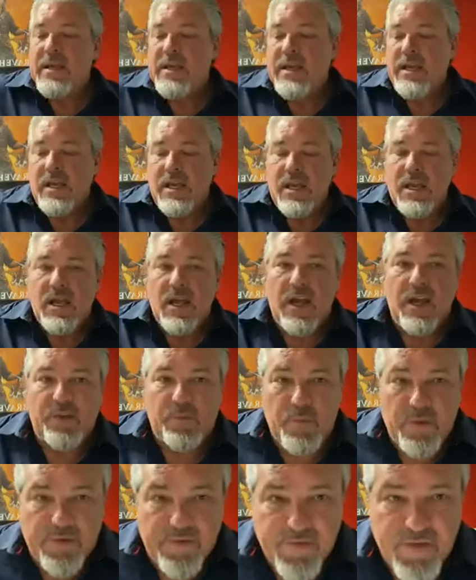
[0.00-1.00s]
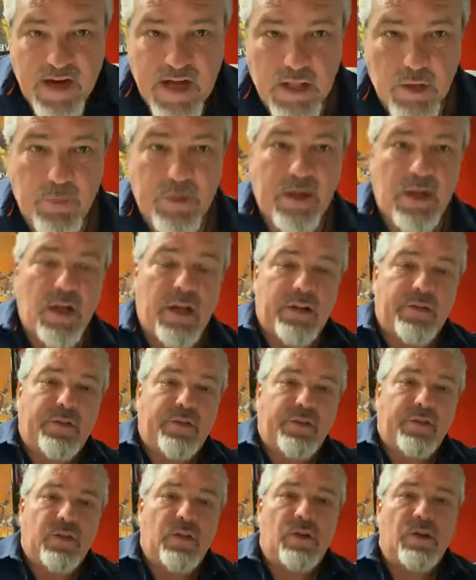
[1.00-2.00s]
He has been following
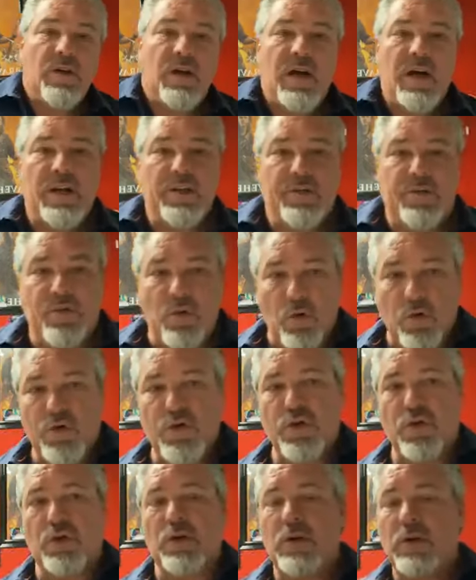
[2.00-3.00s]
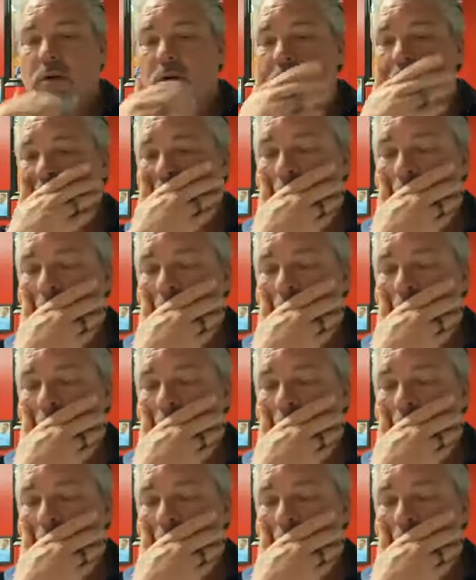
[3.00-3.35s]
us on social.